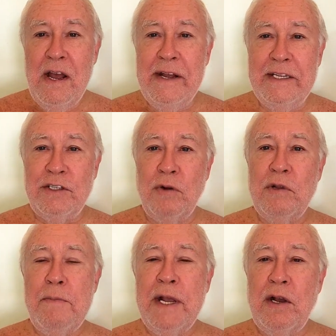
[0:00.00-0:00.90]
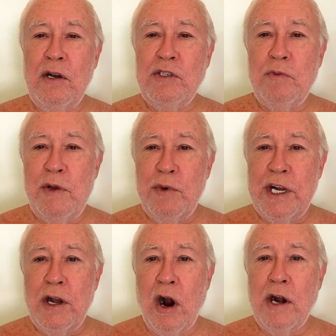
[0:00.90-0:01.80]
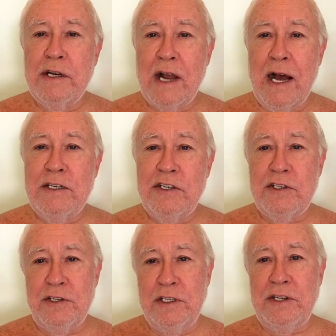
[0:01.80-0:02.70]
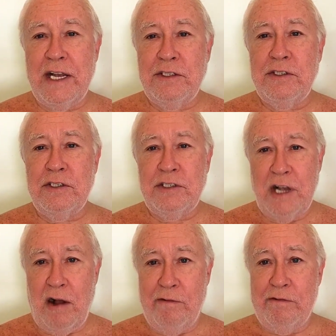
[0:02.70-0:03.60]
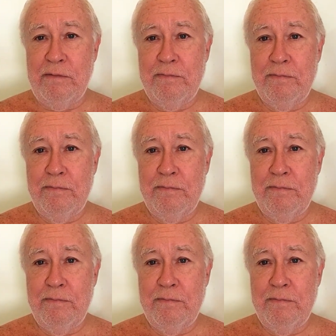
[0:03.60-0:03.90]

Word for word: It's only because we regard consciousness as the self,